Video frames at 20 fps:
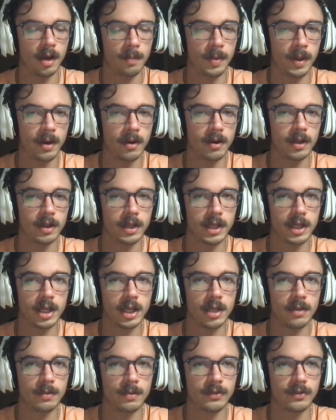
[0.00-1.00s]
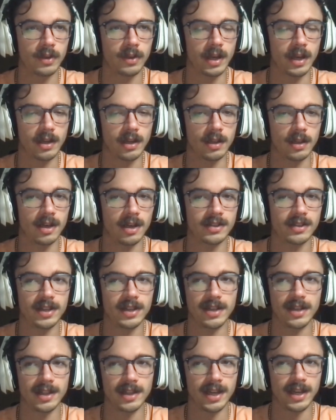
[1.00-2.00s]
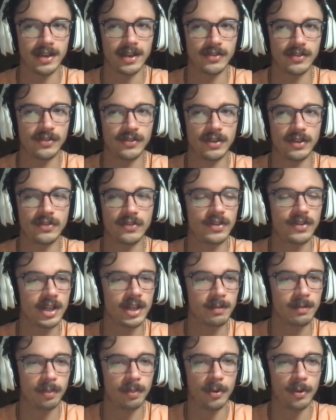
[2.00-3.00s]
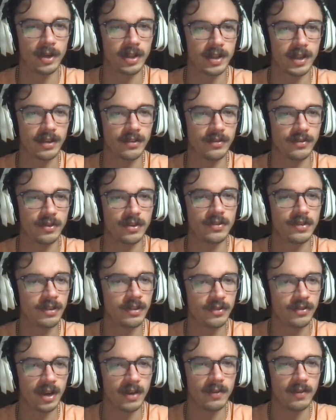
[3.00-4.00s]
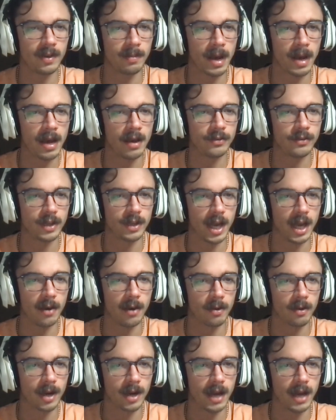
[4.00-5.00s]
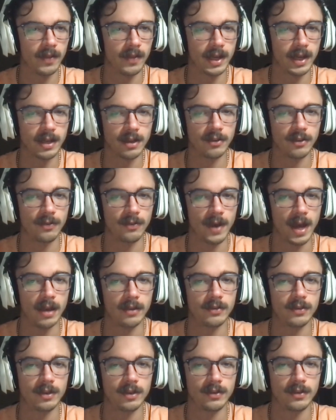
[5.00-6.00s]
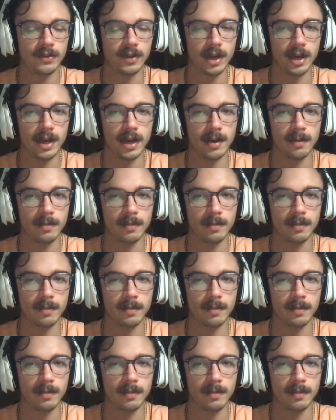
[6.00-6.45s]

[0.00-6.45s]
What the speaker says: apparently he was like clocked at like 16 point like 67 miles an hour at like his fastest,